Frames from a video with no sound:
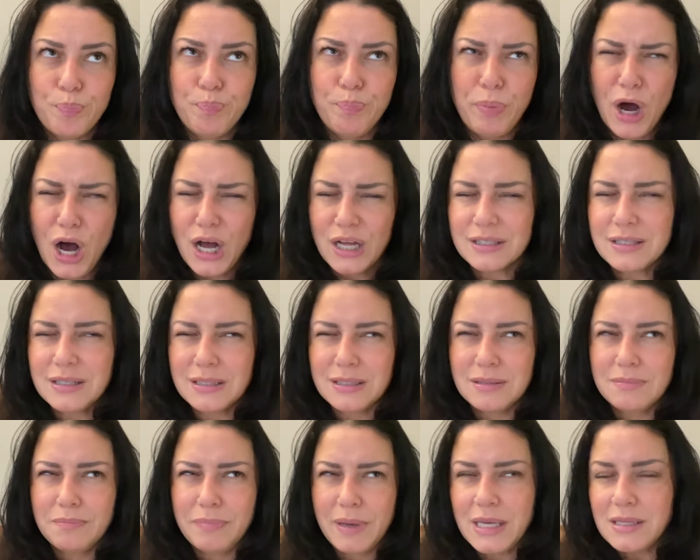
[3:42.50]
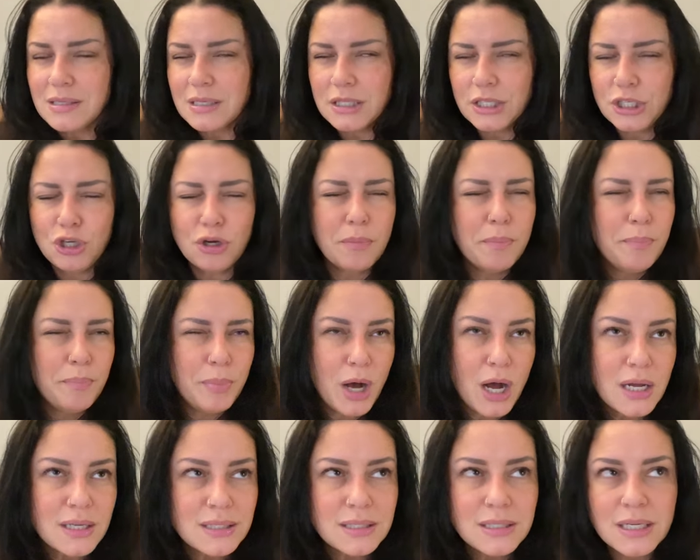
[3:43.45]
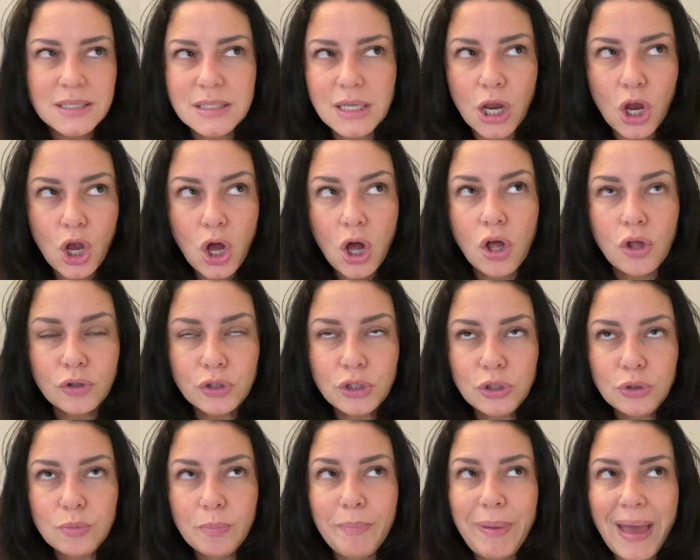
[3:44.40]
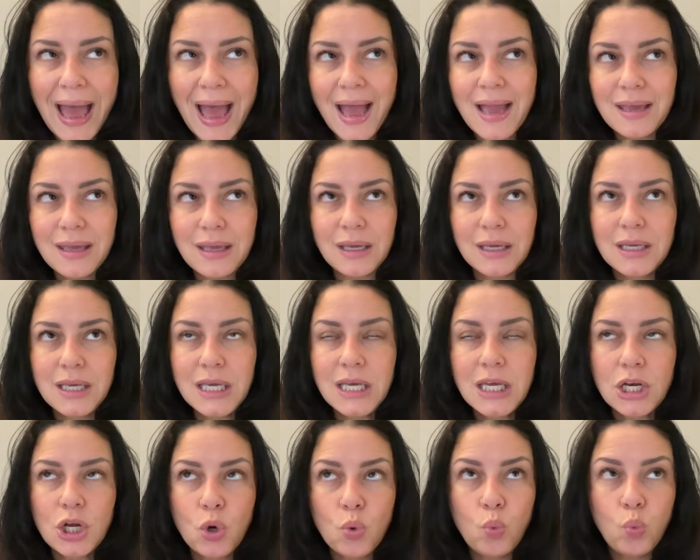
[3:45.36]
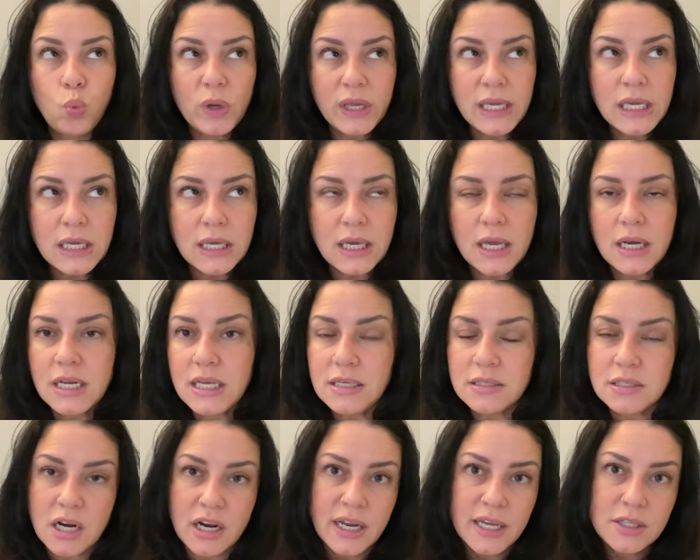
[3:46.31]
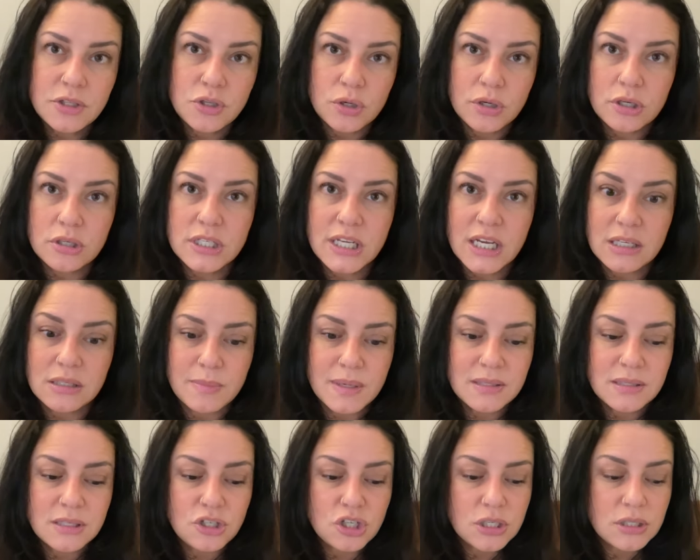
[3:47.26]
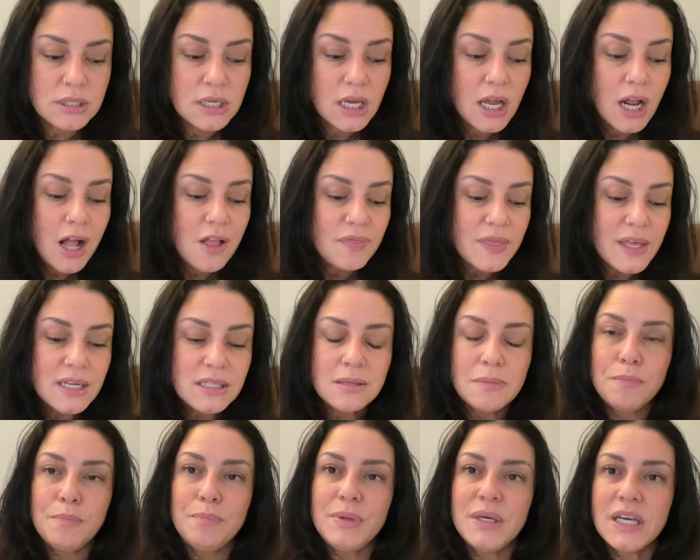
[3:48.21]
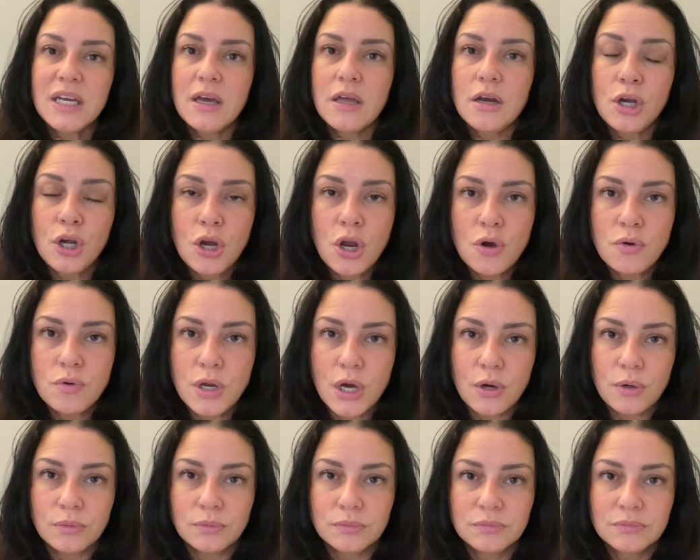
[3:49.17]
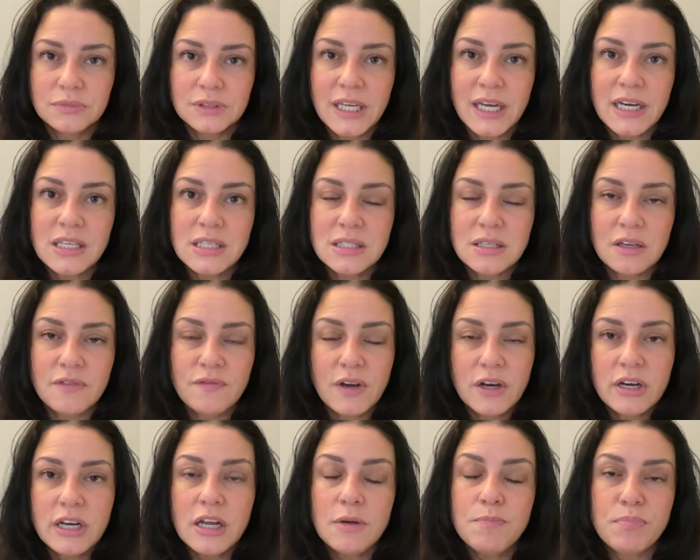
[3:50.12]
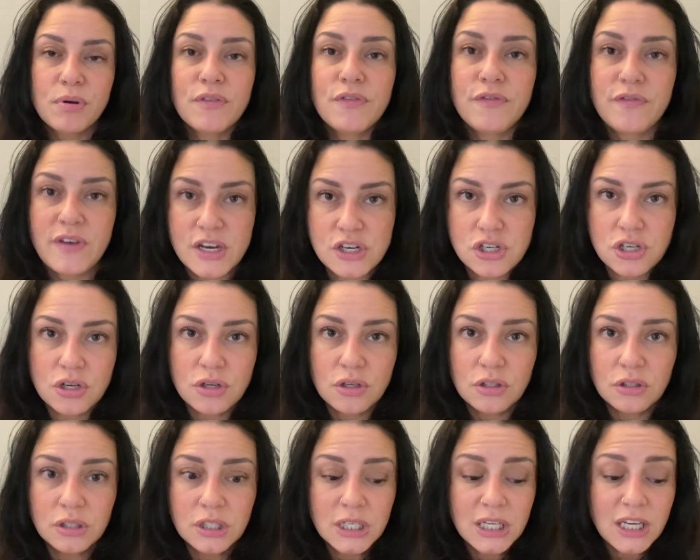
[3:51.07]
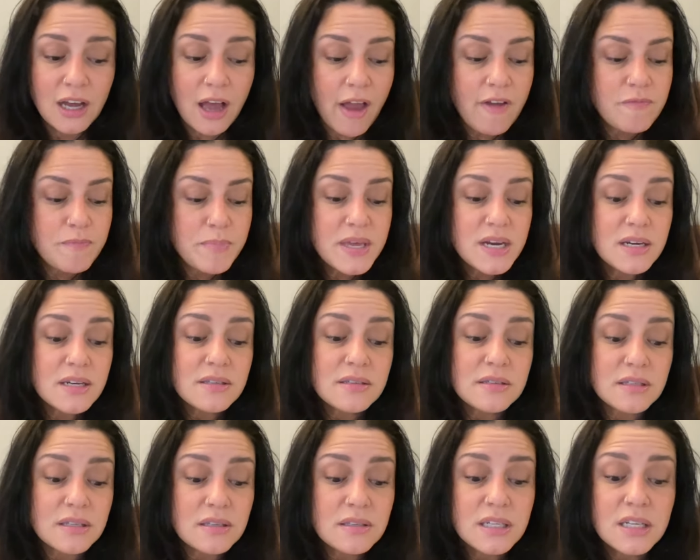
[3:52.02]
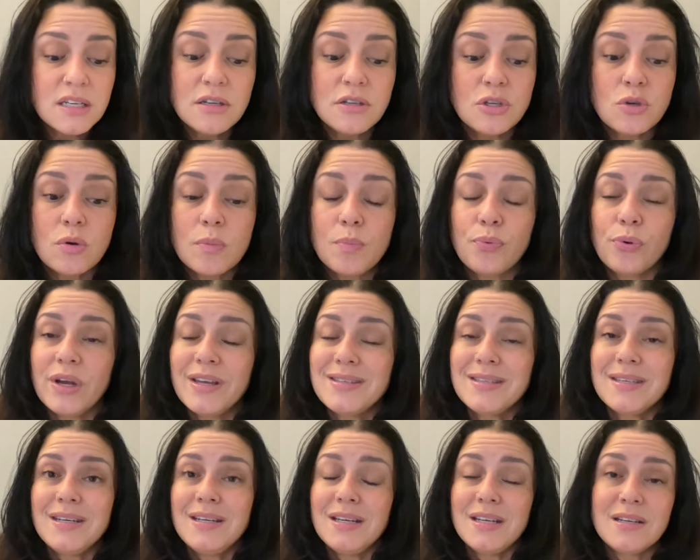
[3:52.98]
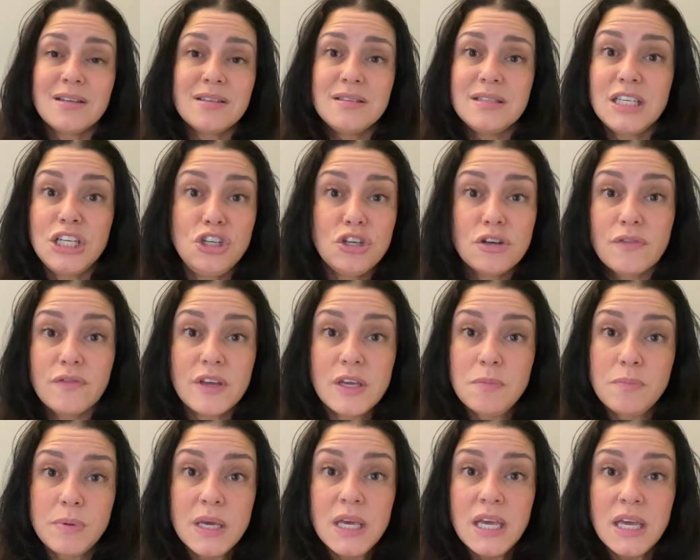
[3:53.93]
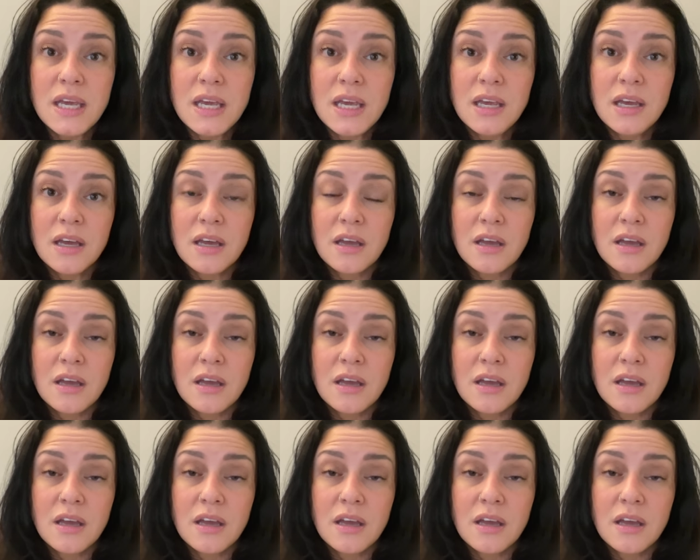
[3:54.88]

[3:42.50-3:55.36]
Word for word: boss, basically your boss doesn't call you back in a week and he's not answering your text messages, that is a big no-no. That is very unprofessional. I've been an assistant to a president and a senior VP,